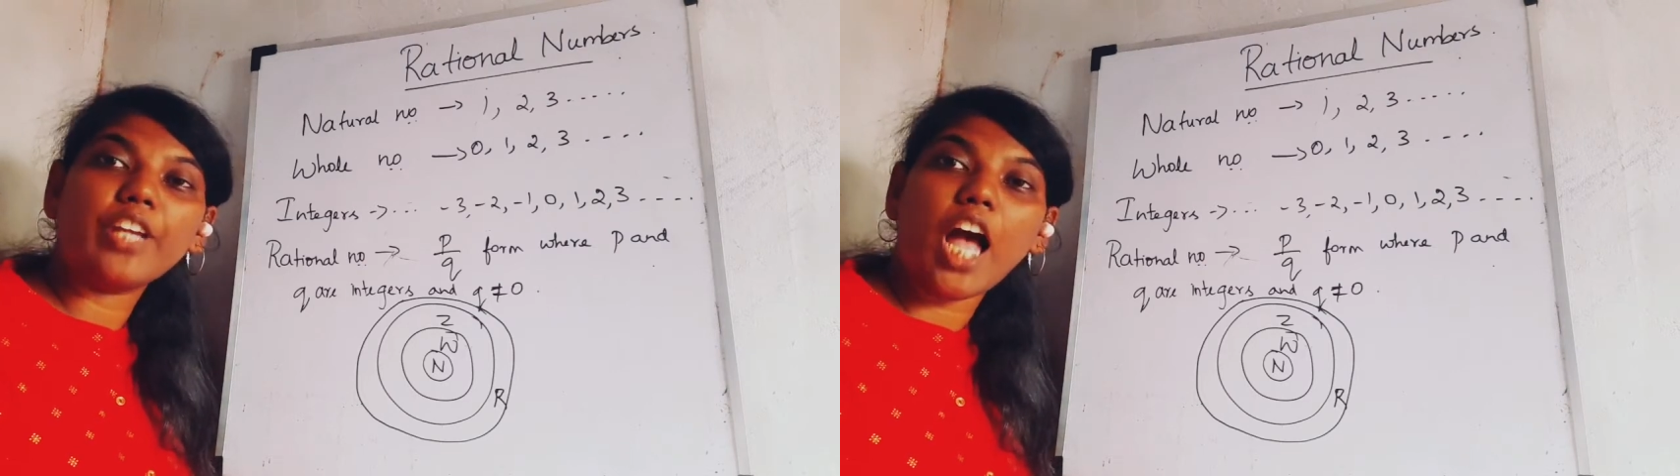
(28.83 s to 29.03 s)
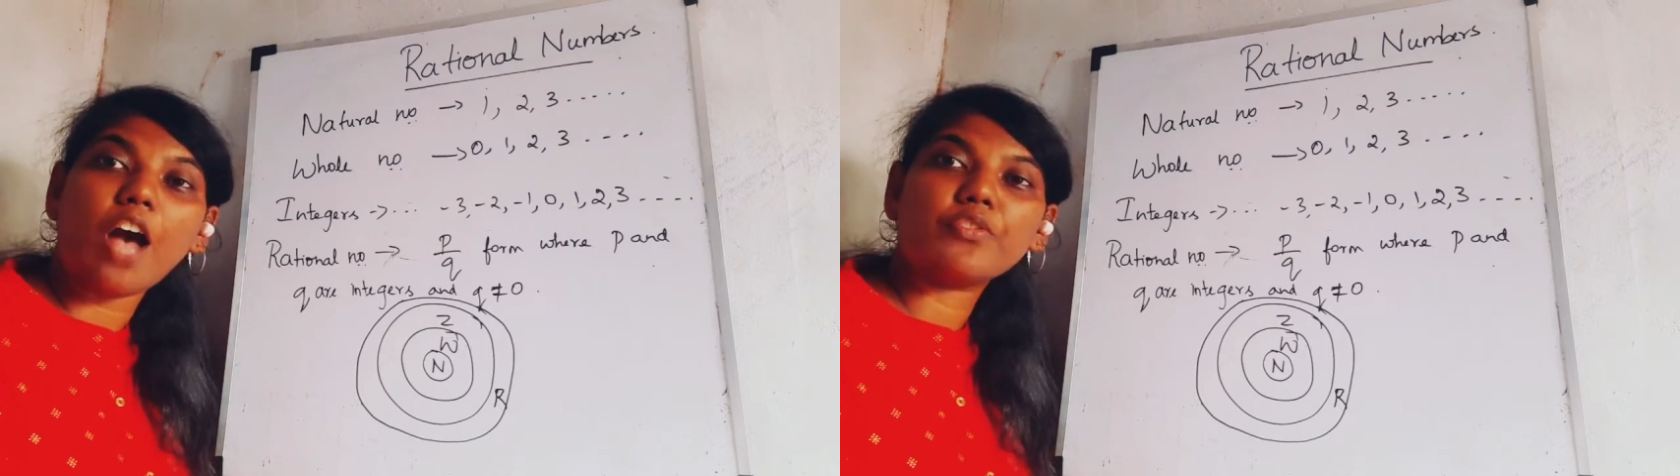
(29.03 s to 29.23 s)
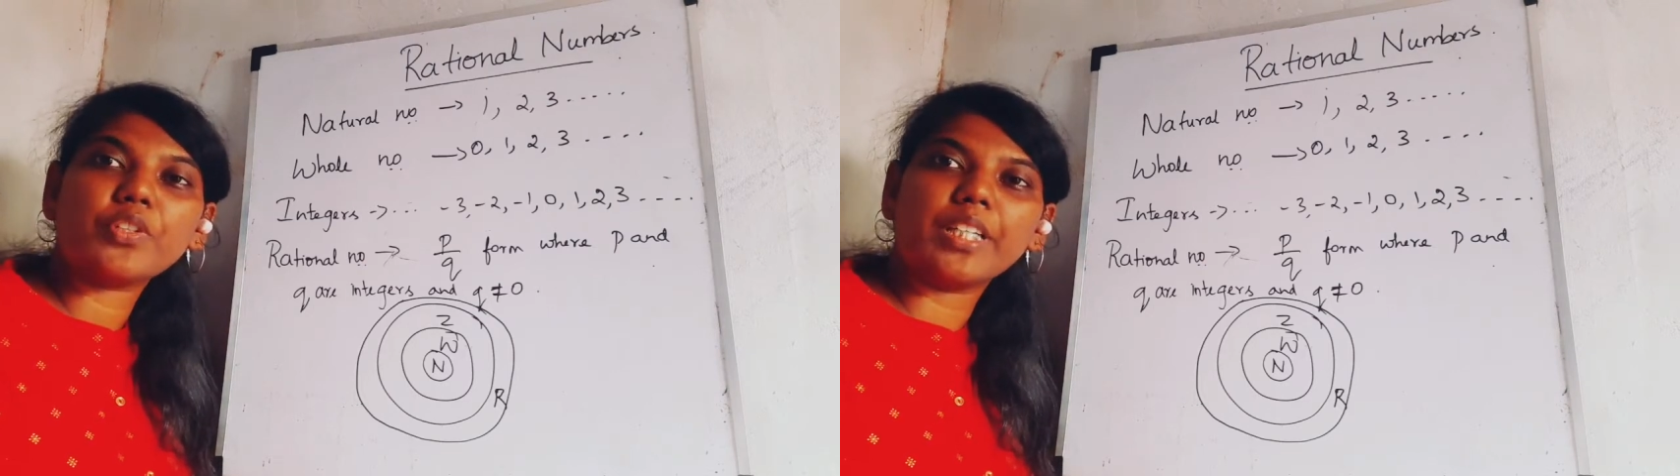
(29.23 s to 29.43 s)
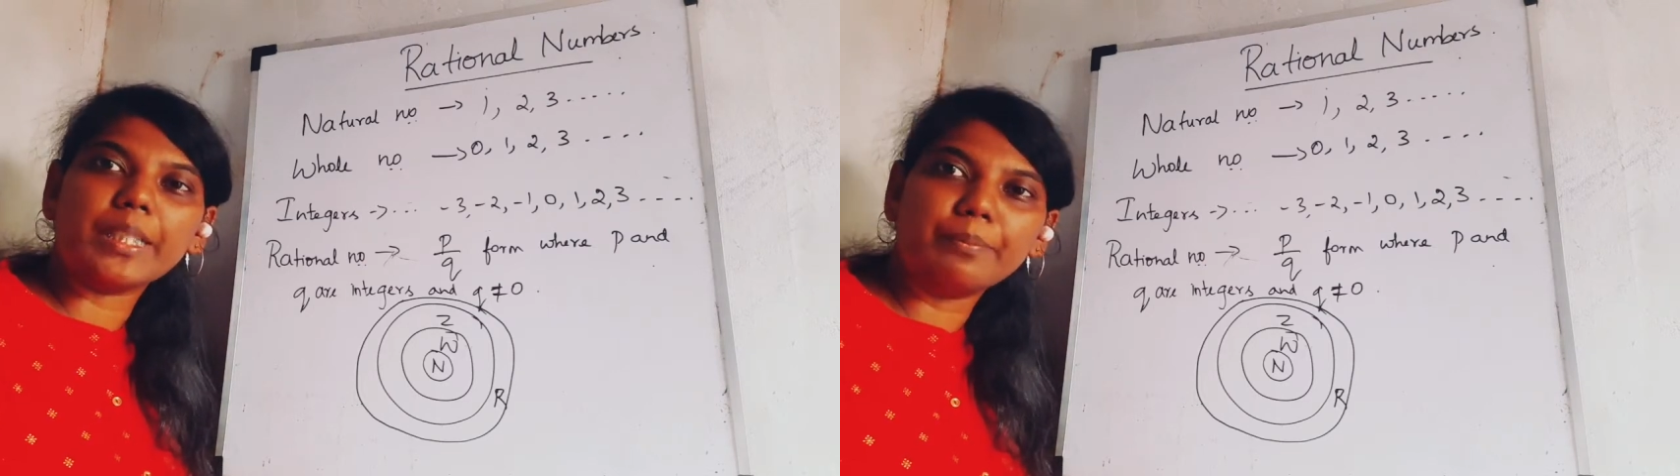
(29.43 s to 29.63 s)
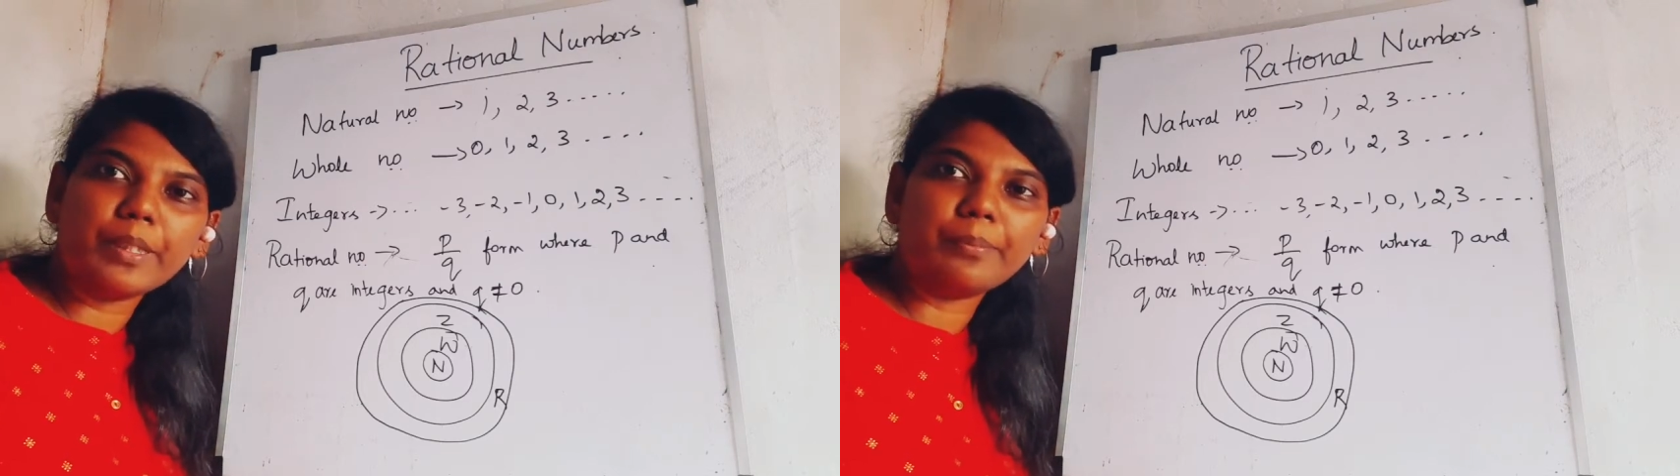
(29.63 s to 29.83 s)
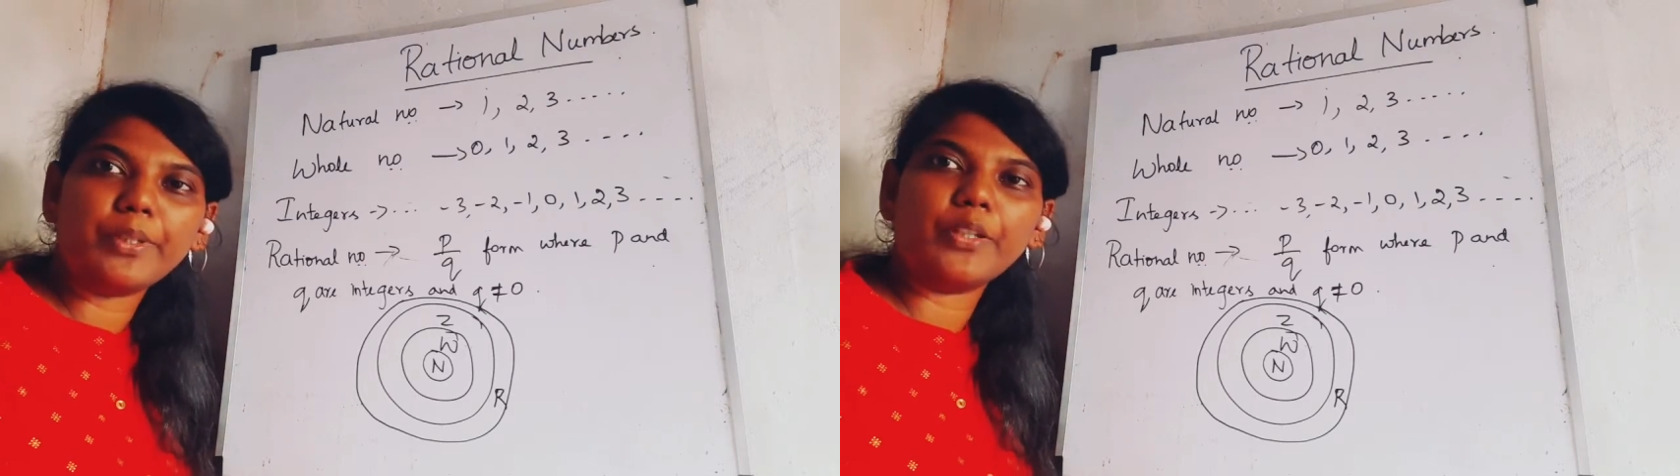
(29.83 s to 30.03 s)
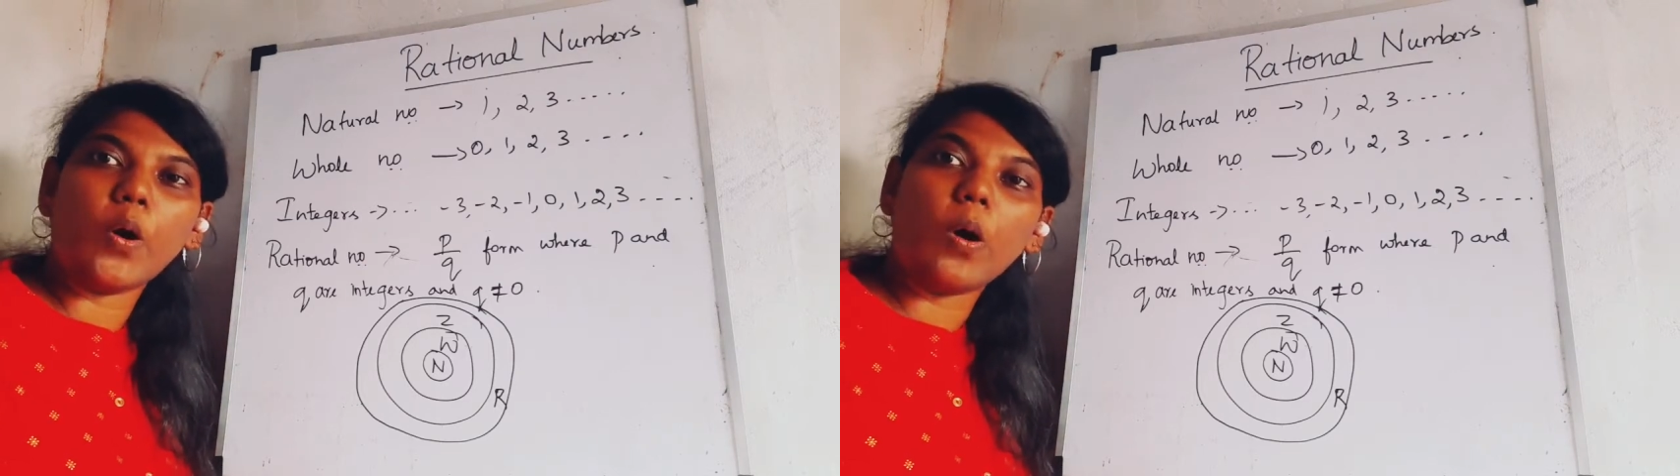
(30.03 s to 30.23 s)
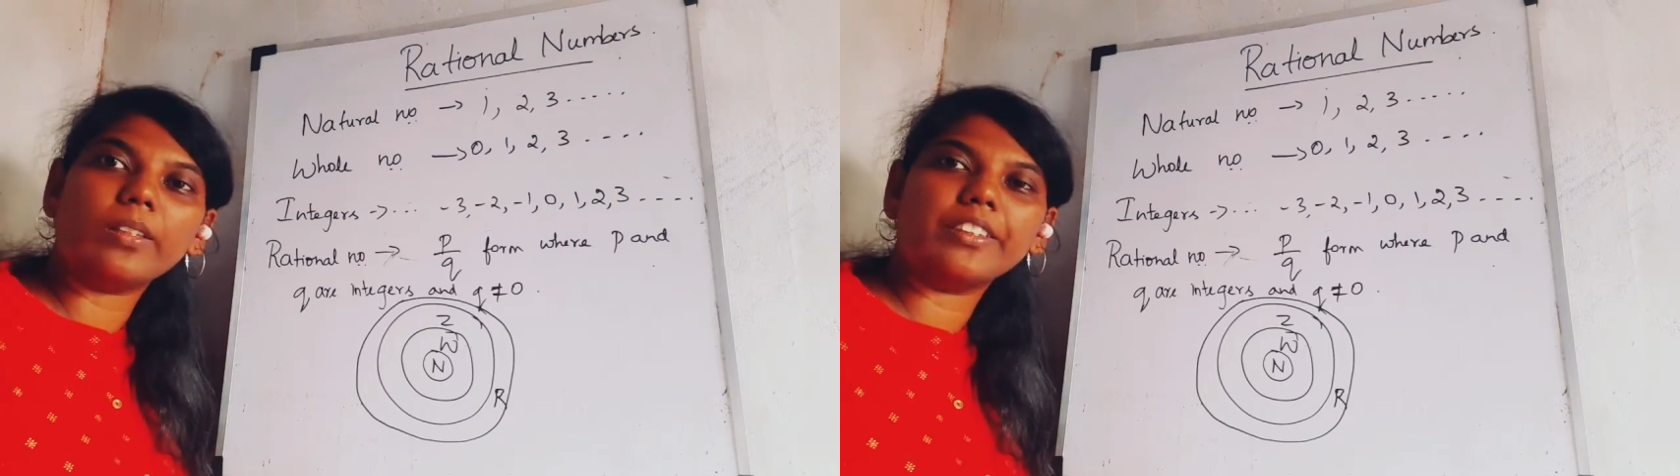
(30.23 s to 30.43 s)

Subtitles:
we have to remember all